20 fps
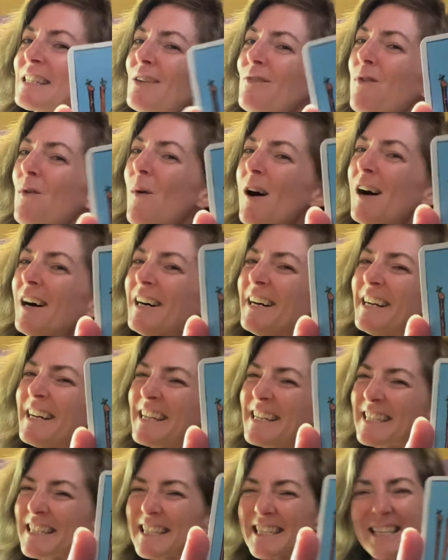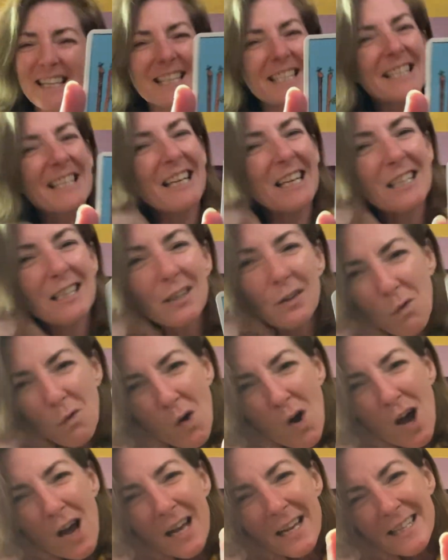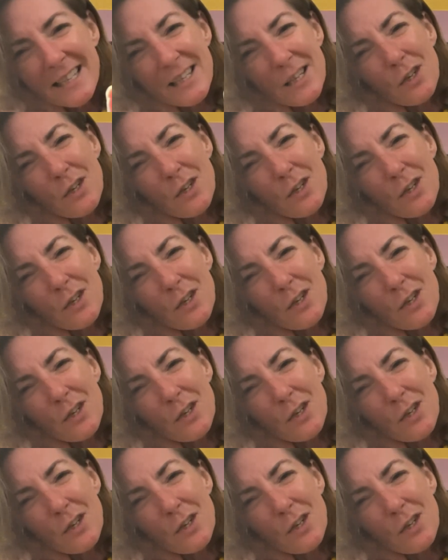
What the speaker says: of Wands. The Six of Wands.